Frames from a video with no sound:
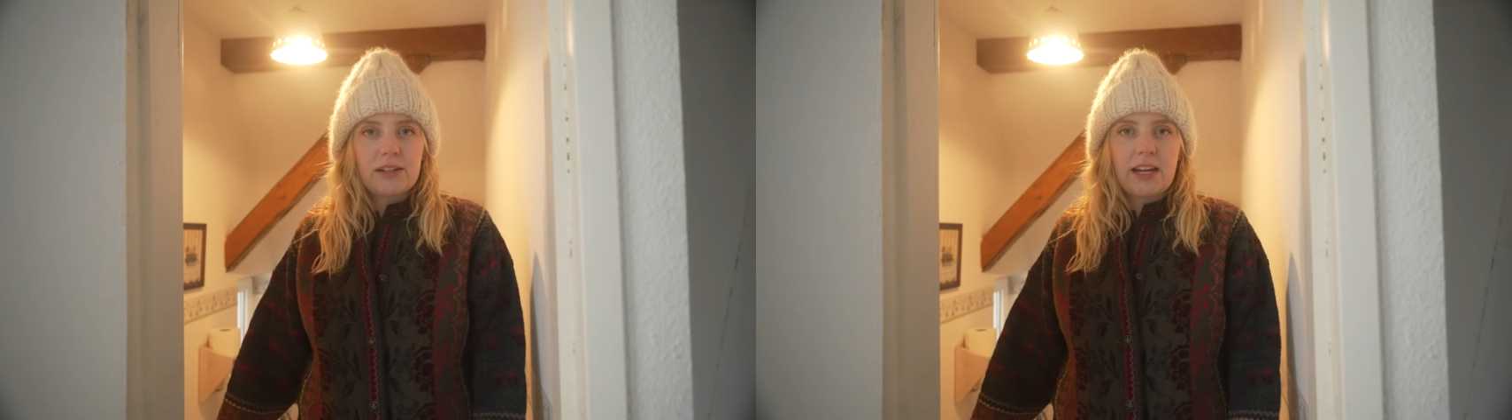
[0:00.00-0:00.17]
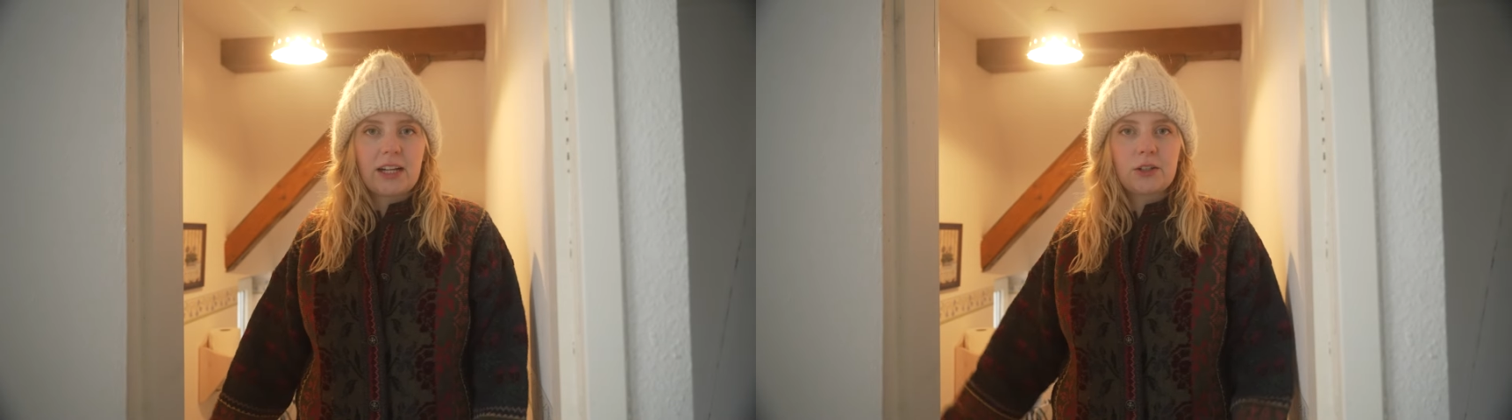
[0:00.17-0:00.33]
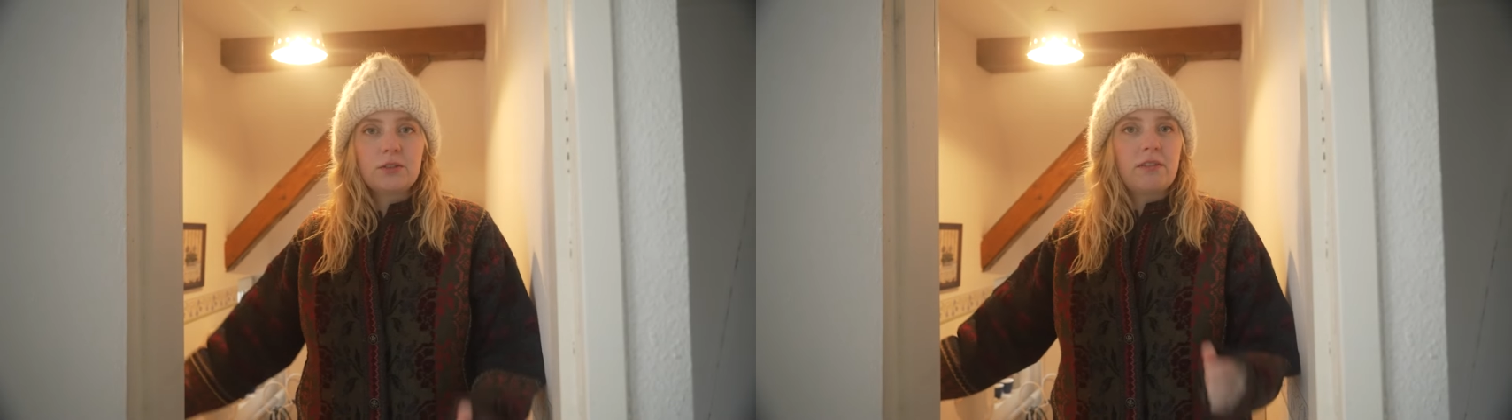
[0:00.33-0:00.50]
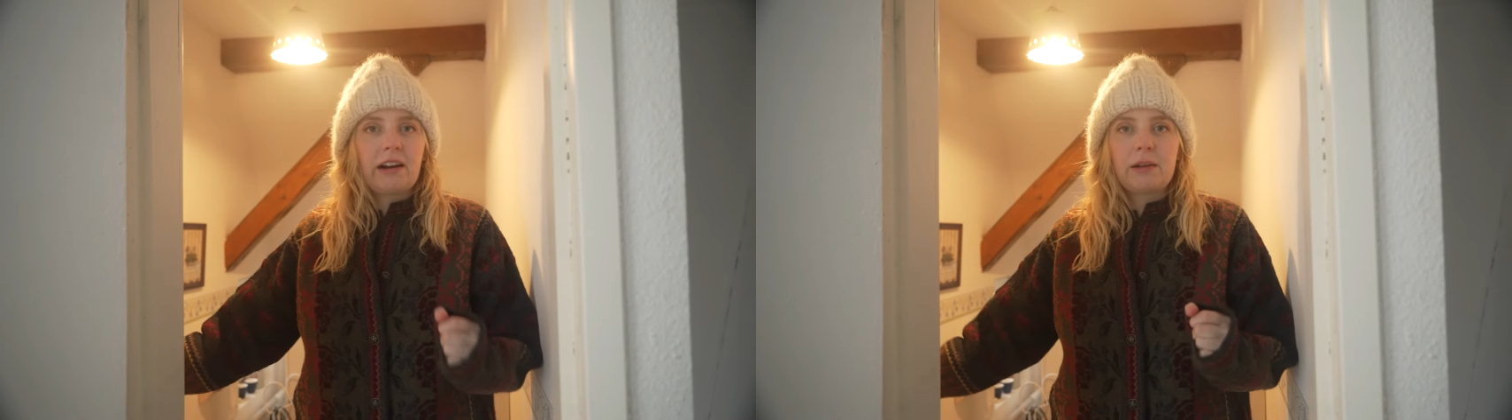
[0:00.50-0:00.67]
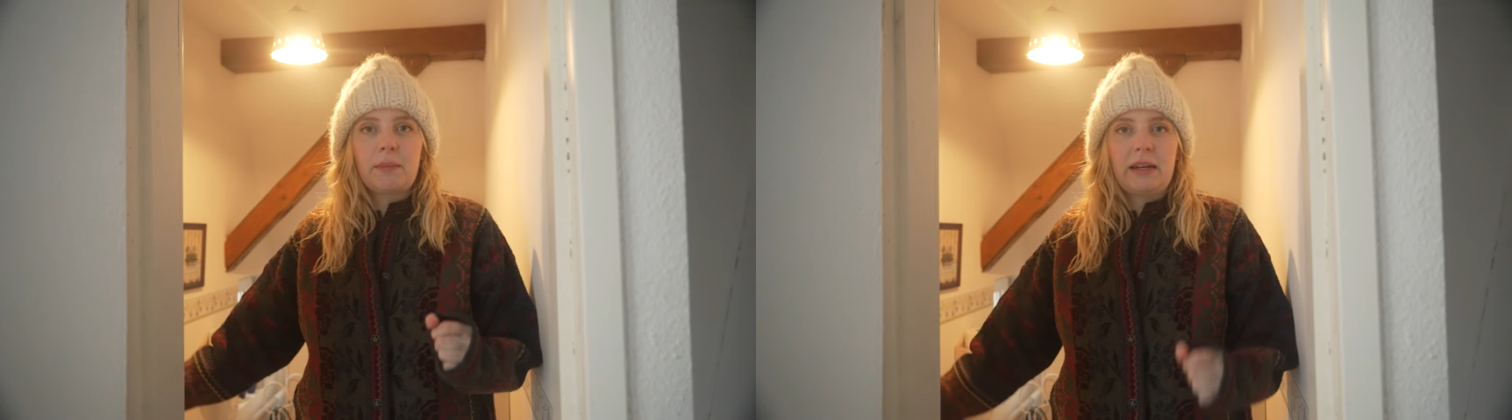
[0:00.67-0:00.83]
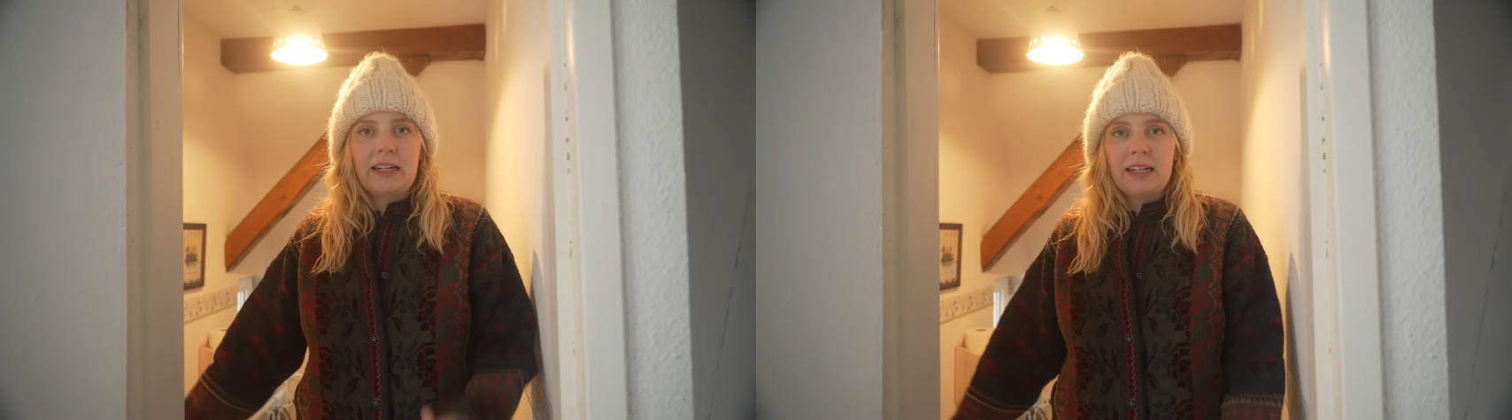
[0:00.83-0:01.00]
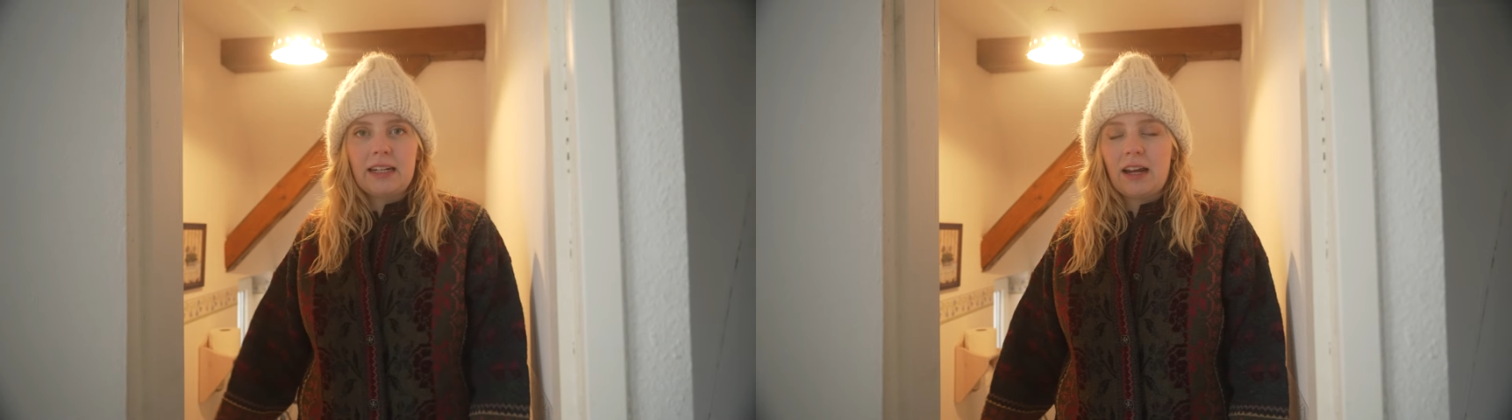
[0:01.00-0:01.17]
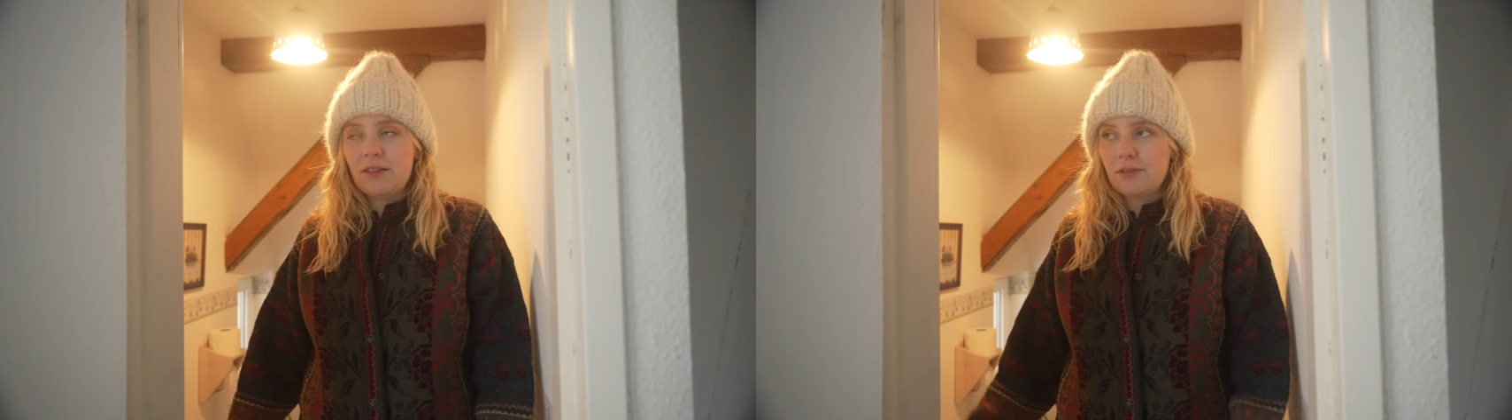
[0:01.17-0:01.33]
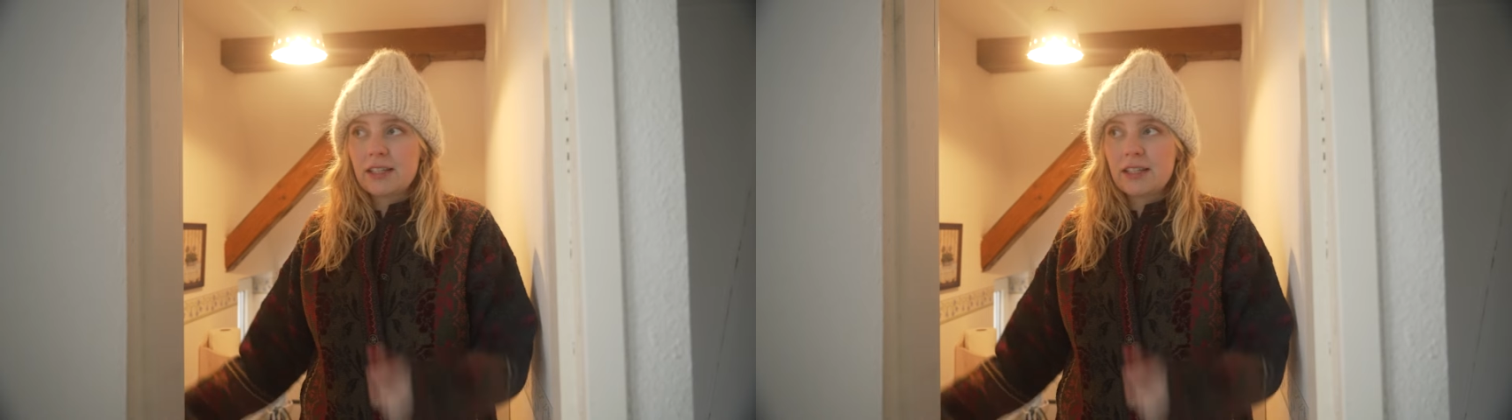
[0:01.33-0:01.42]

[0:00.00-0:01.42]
it. I couldn't recommend it enough.